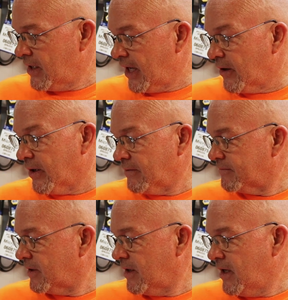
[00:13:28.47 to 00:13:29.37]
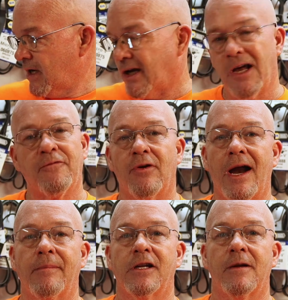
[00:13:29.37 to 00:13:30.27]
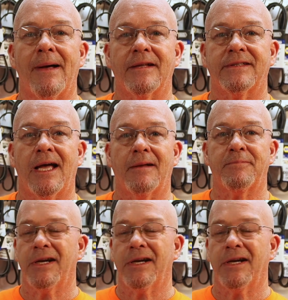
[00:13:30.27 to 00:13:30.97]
anyway enough rambling about that.